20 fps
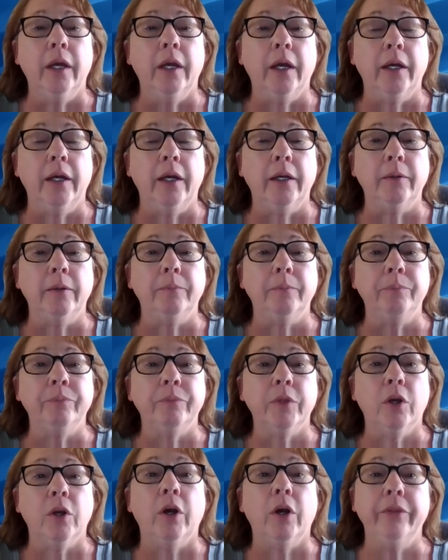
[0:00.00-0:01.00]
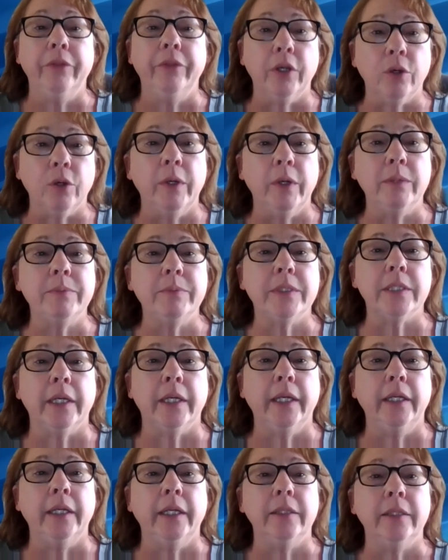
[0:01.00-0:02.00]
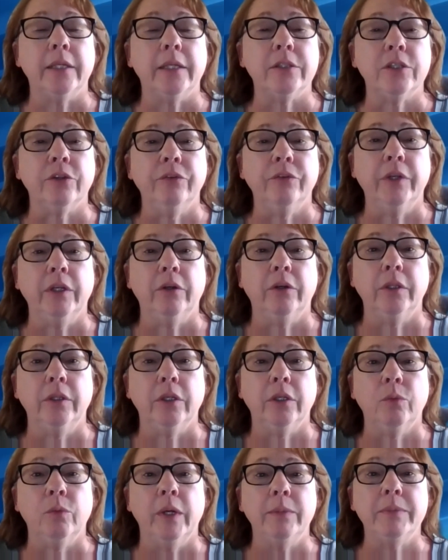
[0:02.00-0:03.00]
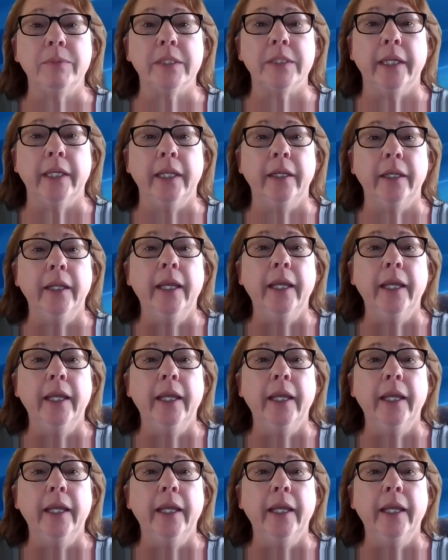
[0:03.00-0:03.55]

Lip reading: on their website, that survey on their website.